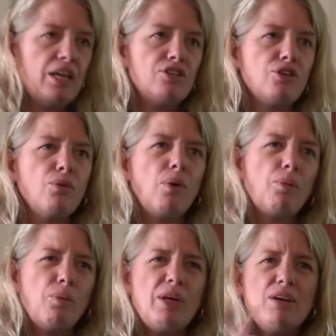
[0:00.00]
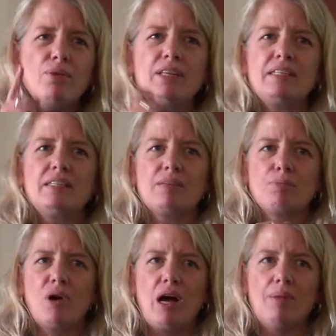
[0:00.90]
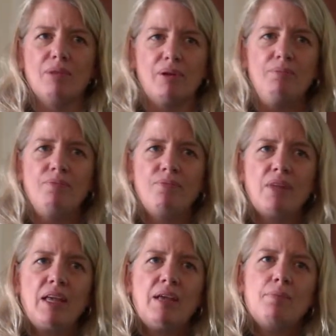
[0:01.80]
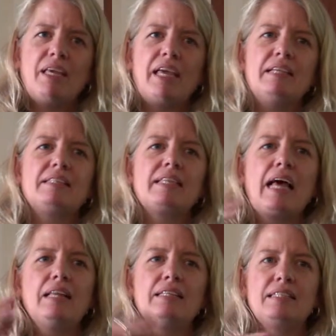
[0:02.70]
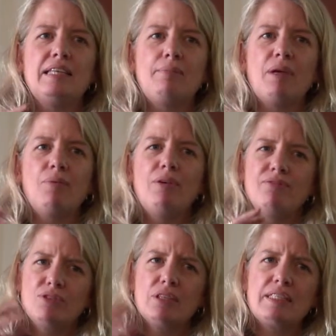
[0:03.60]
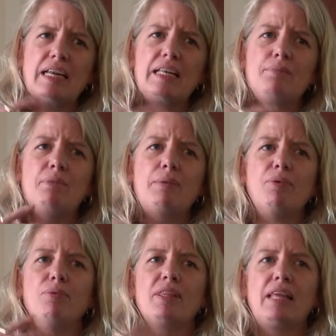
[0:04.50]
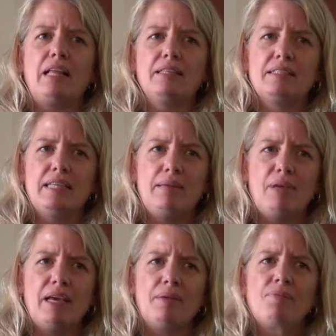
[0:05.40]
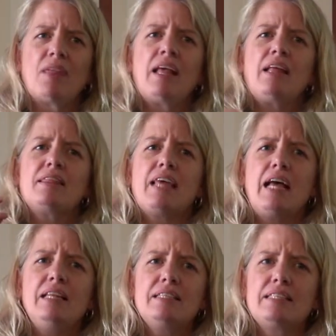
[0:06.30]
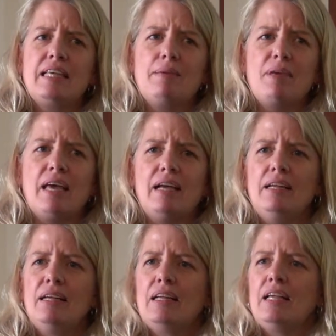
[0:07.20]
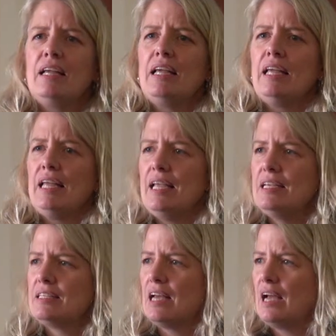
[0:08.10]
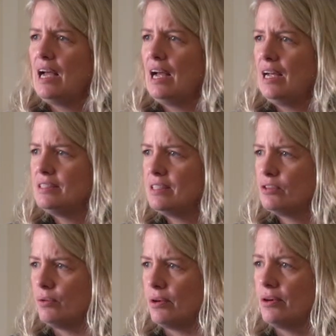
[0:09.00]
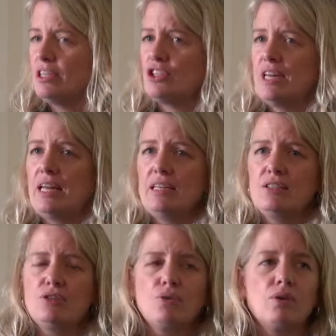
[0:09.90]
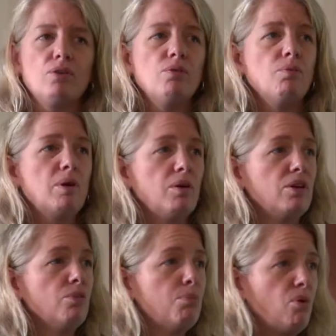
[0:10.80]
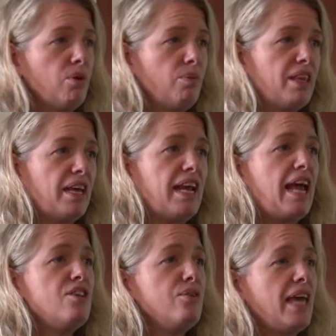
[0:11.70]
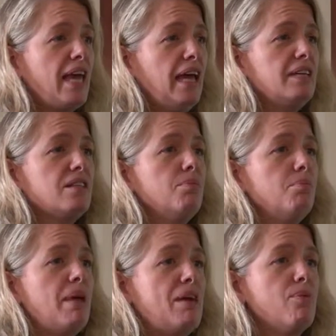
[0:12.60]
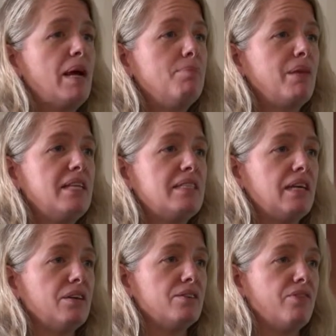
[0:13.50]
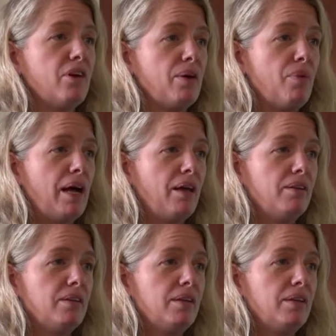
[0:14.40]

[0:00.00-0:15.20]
So we know this is a problem because thalassaemia, we've studied people with thalassaemia. Thalassaemia is a disorder, a genetic disorder where you're born with it and you can't make red blood cells very well.